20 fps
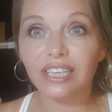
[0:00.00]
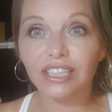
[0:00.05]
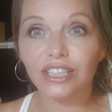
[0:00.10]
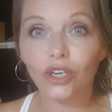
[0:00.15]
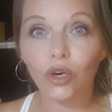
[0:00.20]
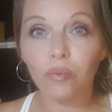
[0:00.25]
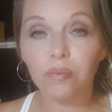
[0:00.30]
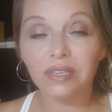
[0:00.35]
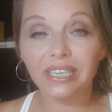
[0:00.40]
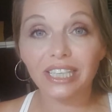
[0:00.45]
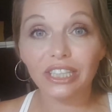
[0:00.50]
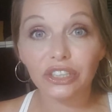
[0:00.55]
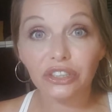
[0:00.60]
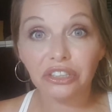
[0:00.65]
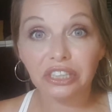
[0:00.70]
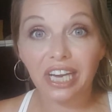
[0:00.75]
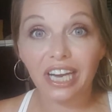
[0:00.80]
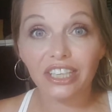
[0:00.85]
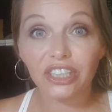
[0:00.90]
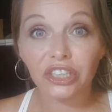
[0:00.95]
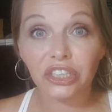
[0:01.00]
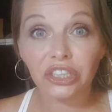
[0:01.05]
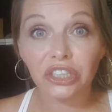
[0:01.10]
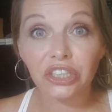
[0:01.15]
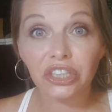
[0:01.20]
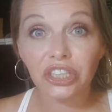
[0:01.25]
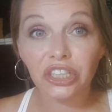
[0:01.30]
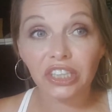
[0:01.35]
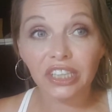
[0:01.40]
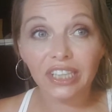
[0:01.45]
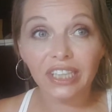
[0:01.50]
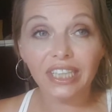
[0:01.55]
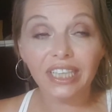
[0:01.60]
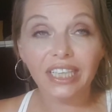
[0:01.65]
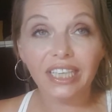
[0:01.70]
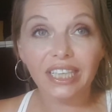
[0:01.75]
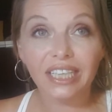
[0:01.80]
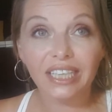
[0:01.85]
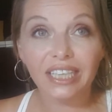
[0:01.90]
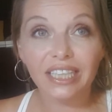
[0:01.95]
It's open international.
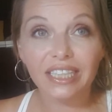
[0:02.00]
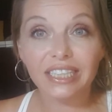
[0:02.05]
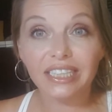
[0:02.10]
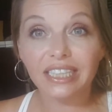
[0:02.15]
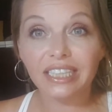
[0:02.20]
It's